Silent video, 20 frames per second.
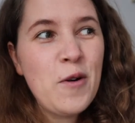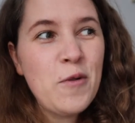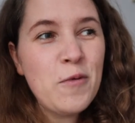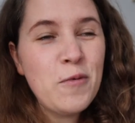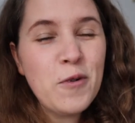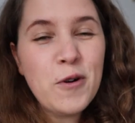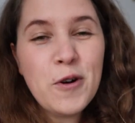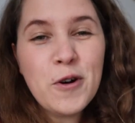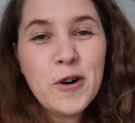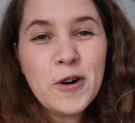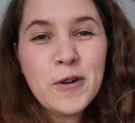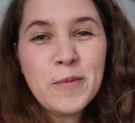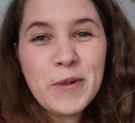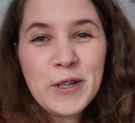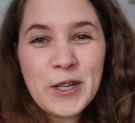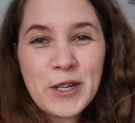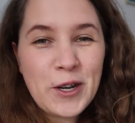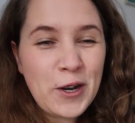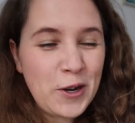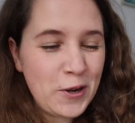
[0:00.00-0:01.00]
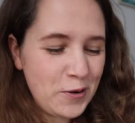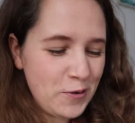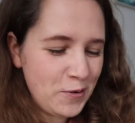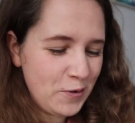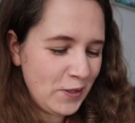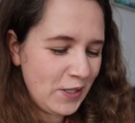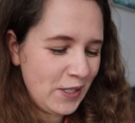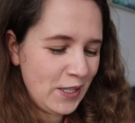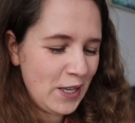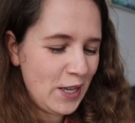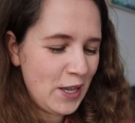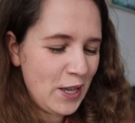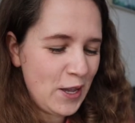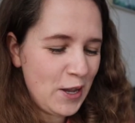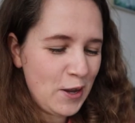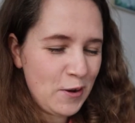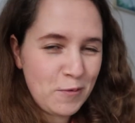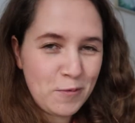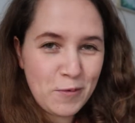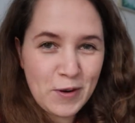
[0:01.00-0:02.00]
warm and
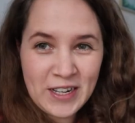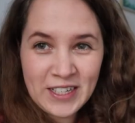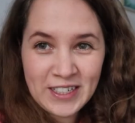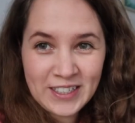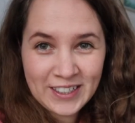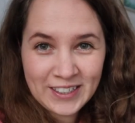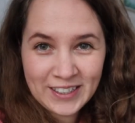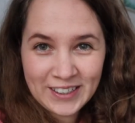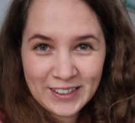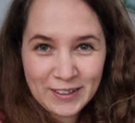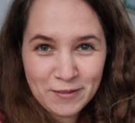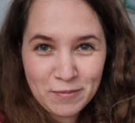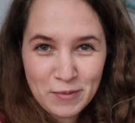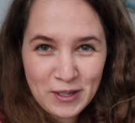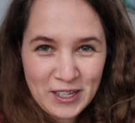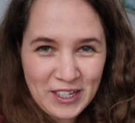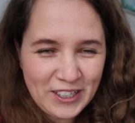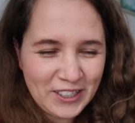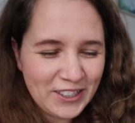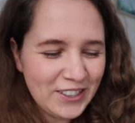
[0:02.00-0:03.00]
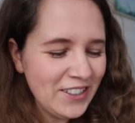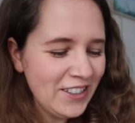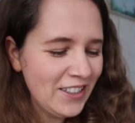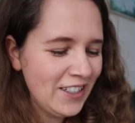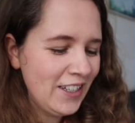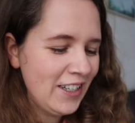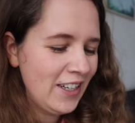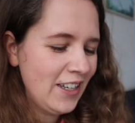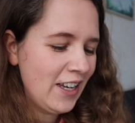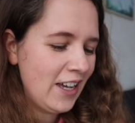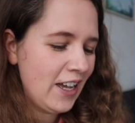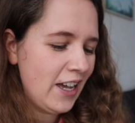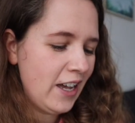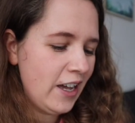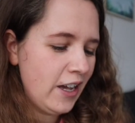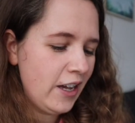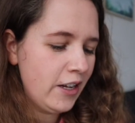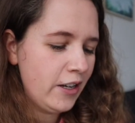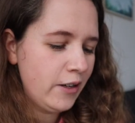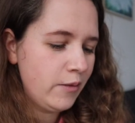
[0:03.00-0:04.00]
cozy winter meal,
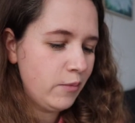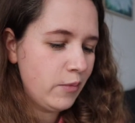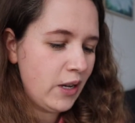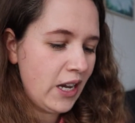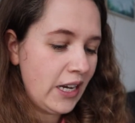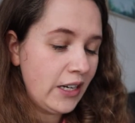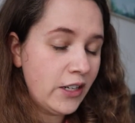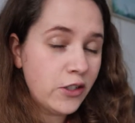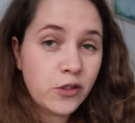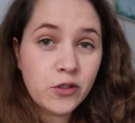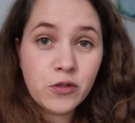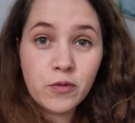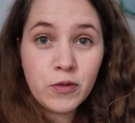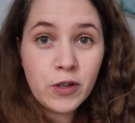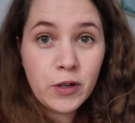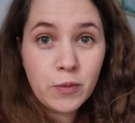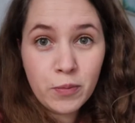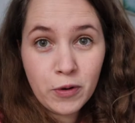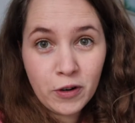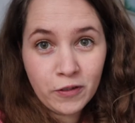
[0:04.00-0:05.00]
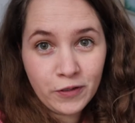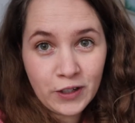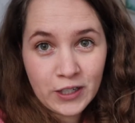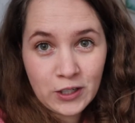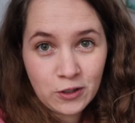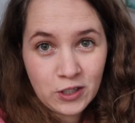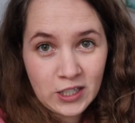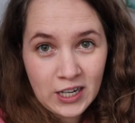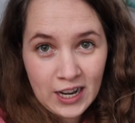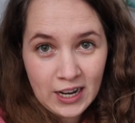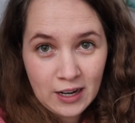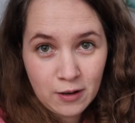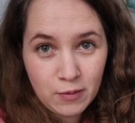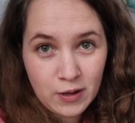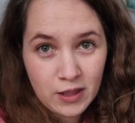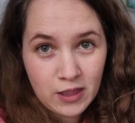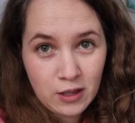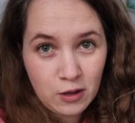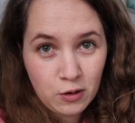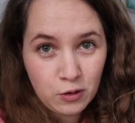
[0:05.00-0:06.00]
um, and it's also really perfect to take
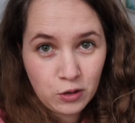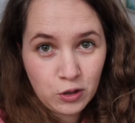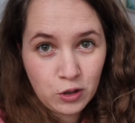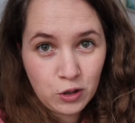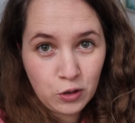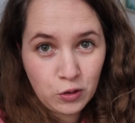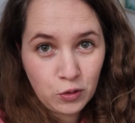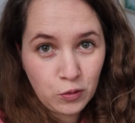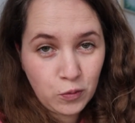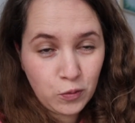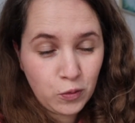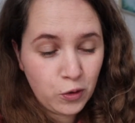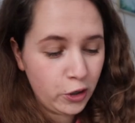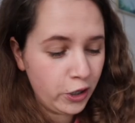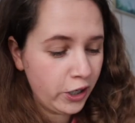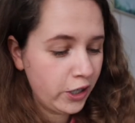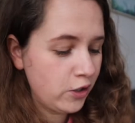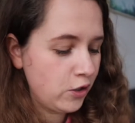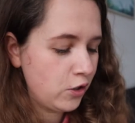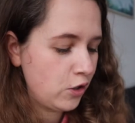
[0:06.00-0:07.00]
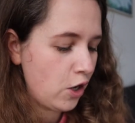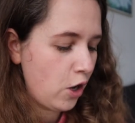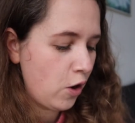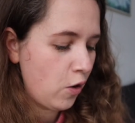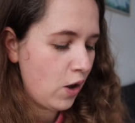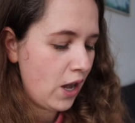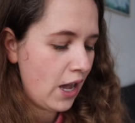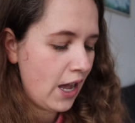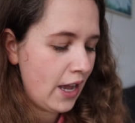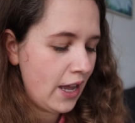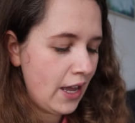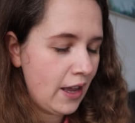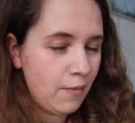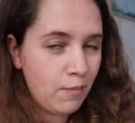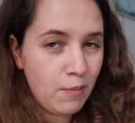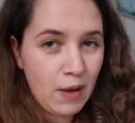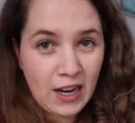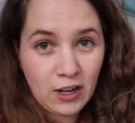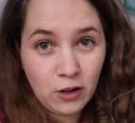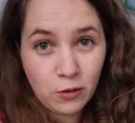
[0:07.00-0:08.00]
with you to work. So I
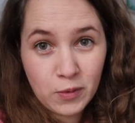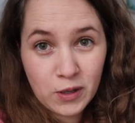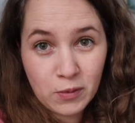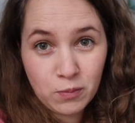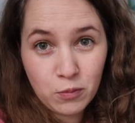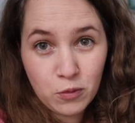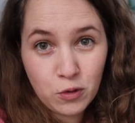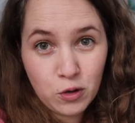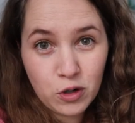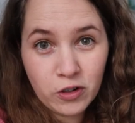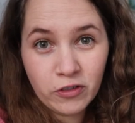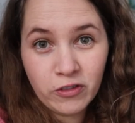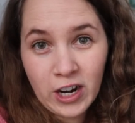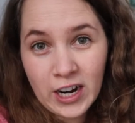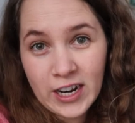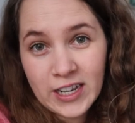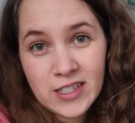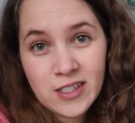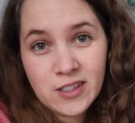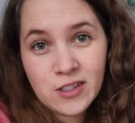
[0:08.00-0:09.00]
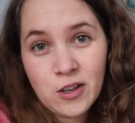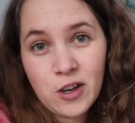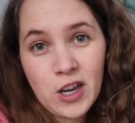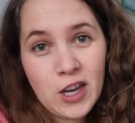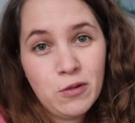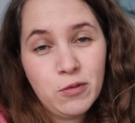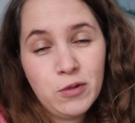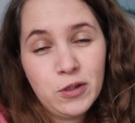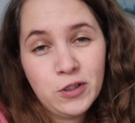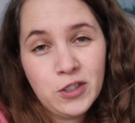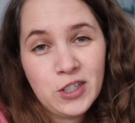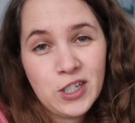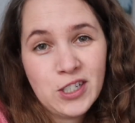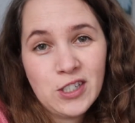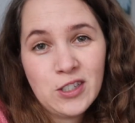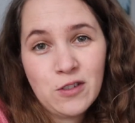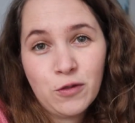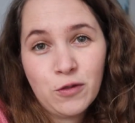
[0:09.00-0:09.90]
made a bit more rice, so I will just